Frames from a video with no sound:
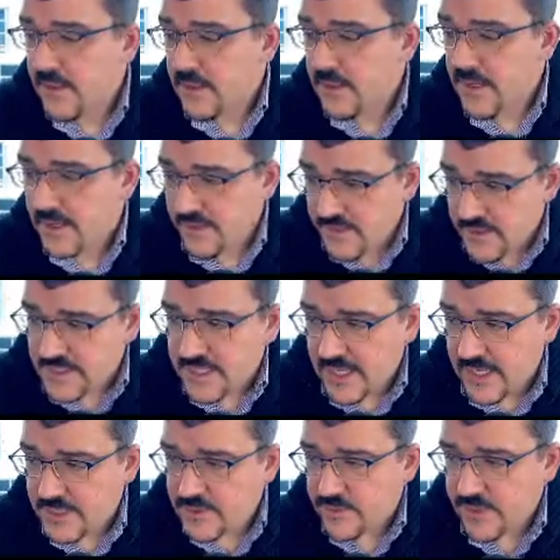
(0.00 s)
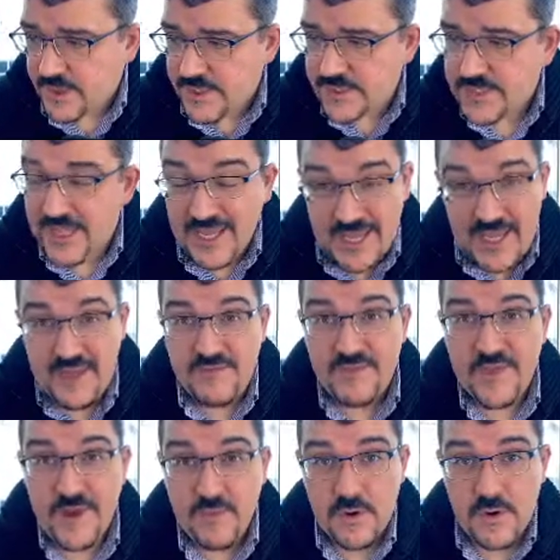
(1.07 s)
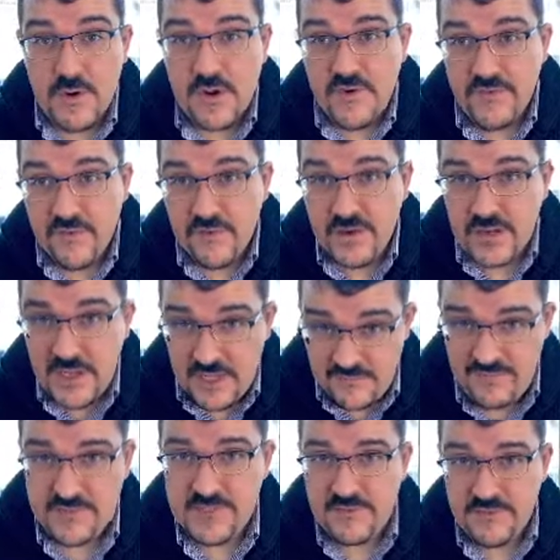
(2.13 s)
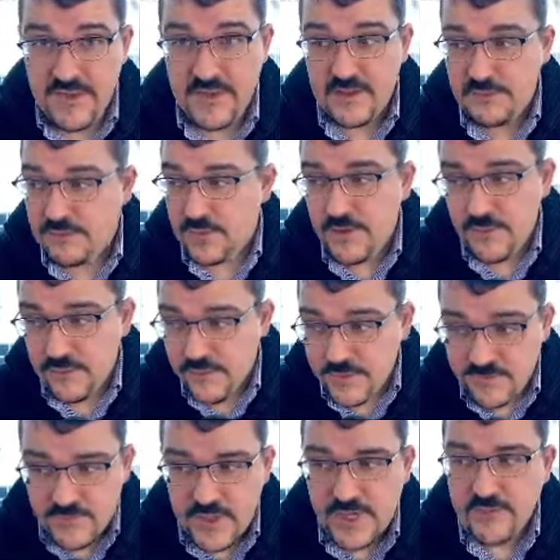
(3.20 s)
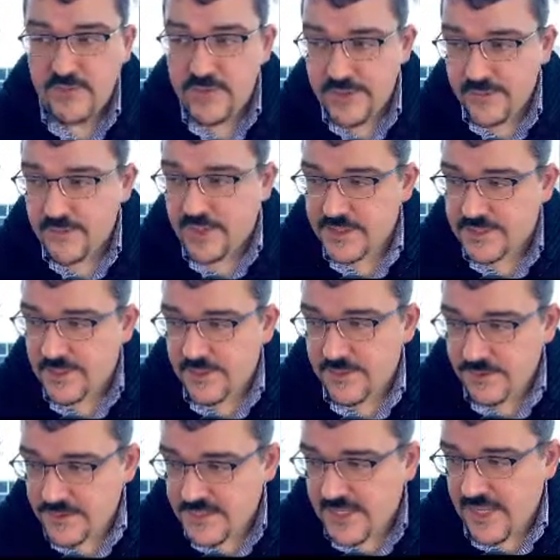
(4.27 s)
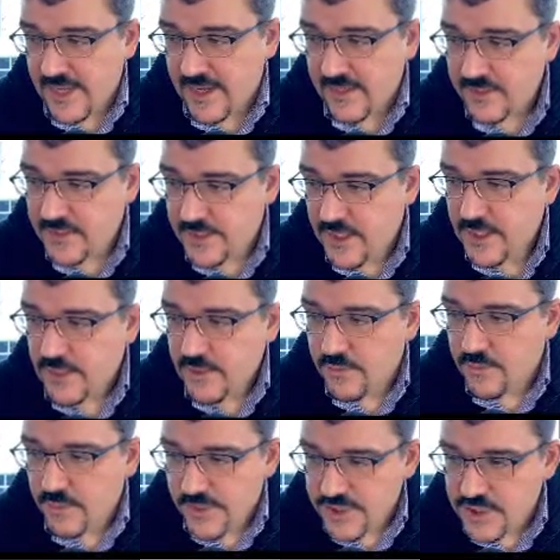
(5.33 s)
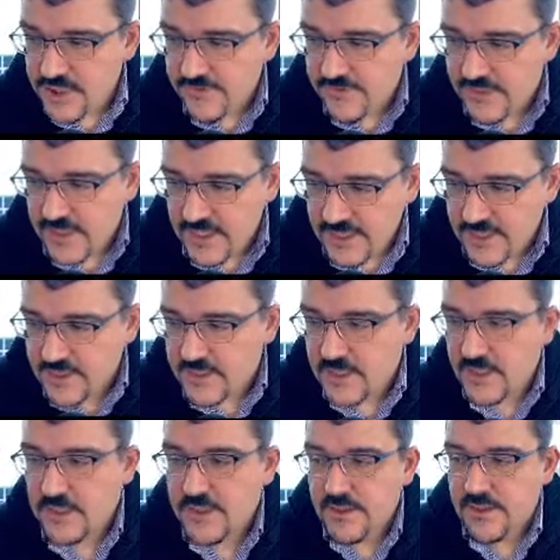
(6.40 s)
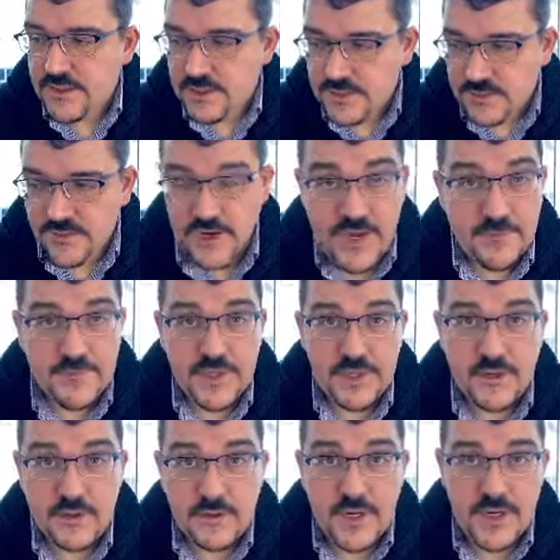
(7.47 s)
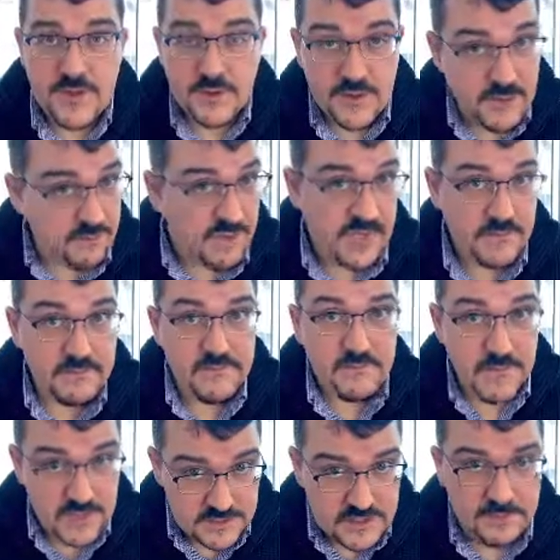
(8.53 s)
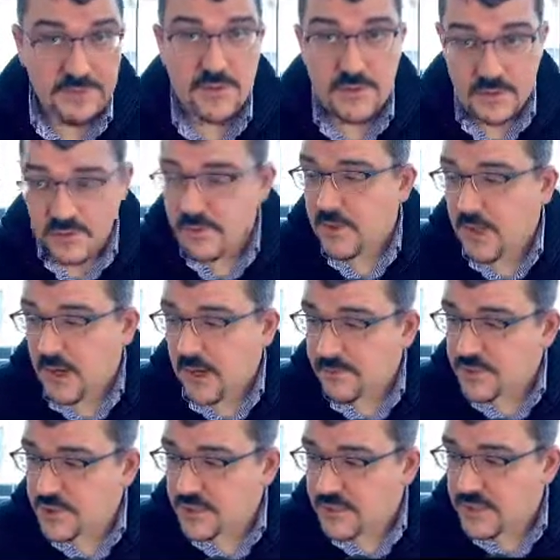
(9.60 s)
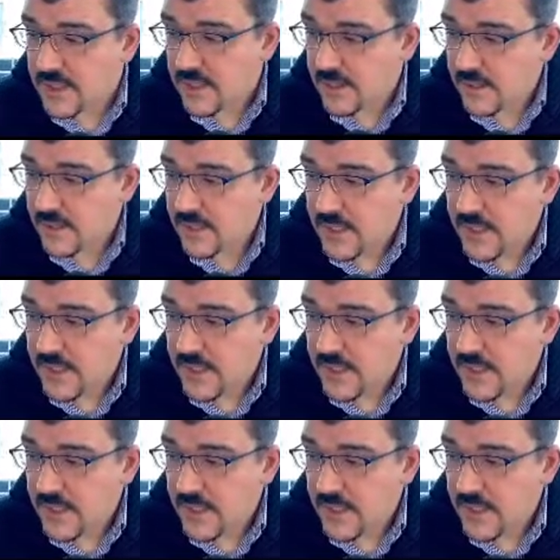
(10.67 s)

In this case, we're going to say if that were offered and if it's available, I really want to understand which of these describe you. And you can pick multiple options here,